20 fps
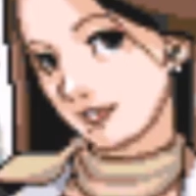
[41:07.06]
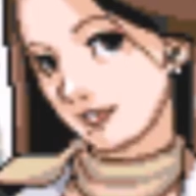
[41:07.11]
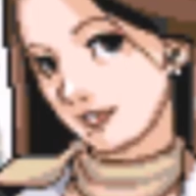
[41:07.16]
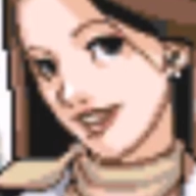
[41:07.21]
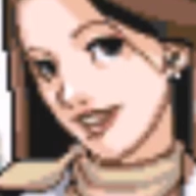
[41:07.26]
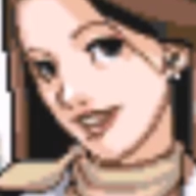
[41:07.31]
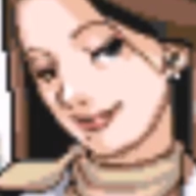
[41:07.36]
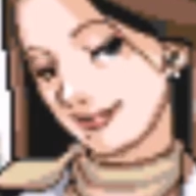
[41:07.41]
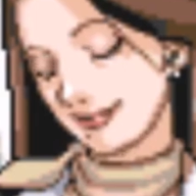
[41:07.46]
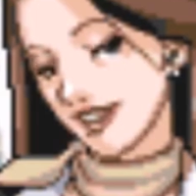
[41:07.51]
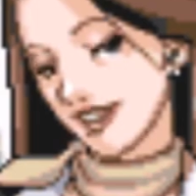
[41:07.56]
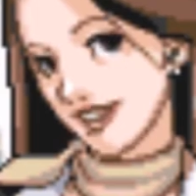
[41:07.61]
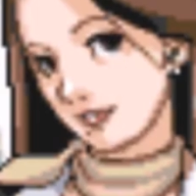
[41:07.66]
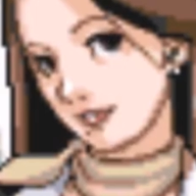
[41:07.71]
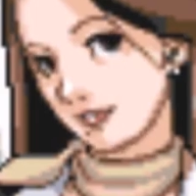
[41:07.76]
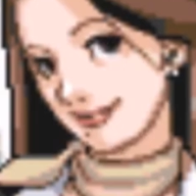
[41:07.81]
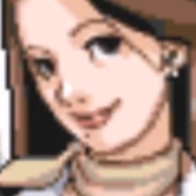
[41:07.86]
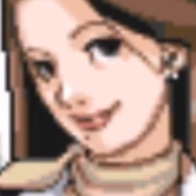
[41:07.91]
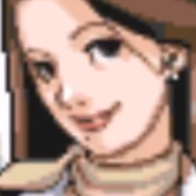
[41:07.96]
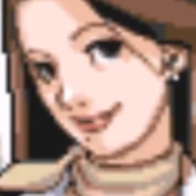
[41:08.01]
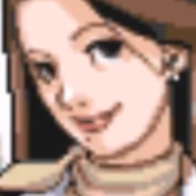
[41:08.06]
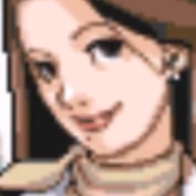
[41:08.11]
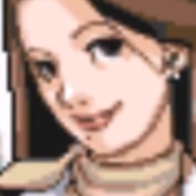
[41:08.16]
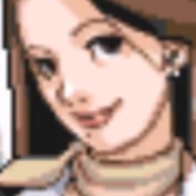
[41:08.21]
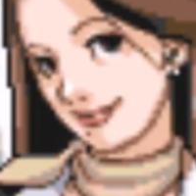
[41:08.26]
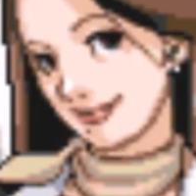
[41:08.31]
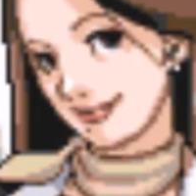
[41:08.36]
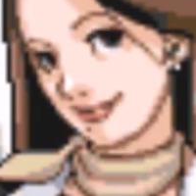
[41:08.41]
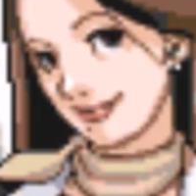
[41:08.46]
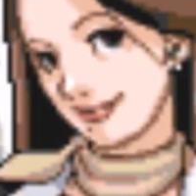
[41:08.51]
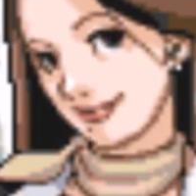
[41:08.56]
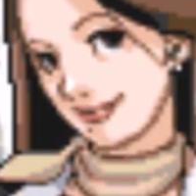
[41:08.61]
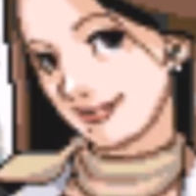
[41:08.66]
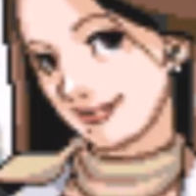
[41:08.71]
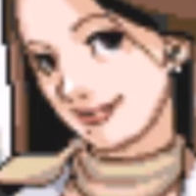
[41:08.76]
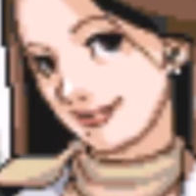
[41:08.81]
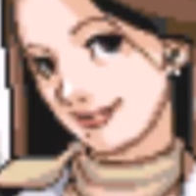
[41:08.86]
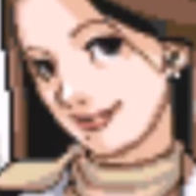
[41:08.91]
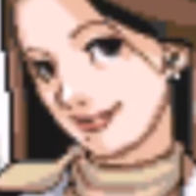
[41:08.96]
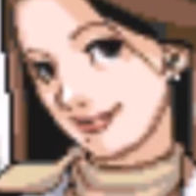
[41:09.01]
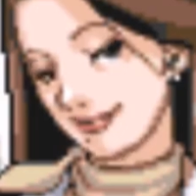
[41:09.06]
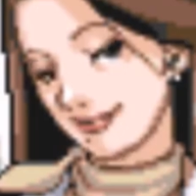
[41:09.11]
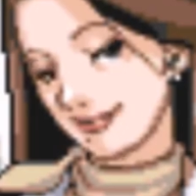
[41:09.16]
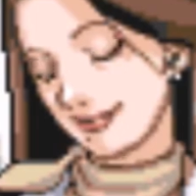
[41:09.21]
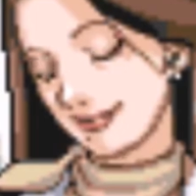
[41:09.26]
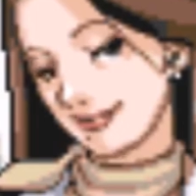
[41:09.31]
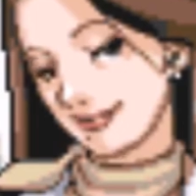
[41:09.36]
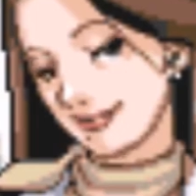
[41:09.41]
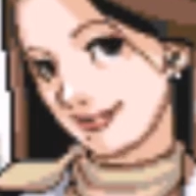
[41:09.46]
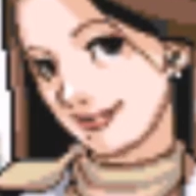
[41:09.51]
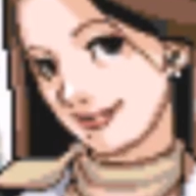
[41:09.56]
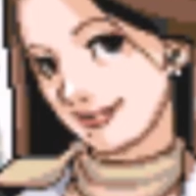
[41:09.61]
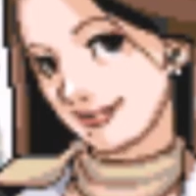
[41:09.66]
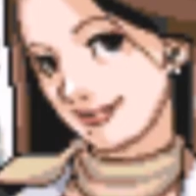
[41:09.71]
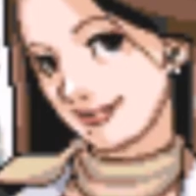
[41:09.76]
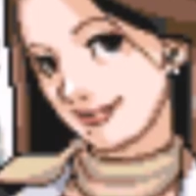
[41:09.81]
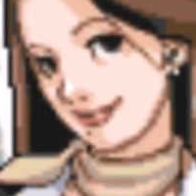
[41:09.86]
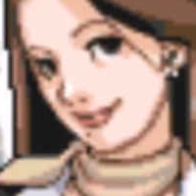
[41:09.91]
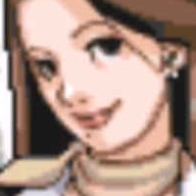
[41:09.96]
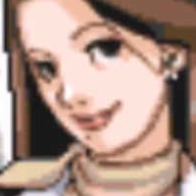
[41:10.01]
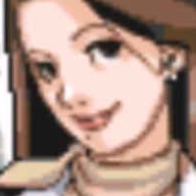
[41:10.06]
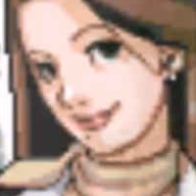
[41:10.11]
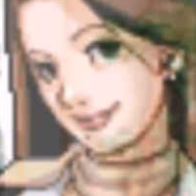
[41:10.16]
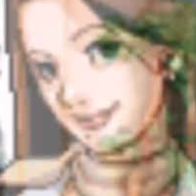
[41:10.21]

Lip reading: Well, thank you. I'll keep it as a memento.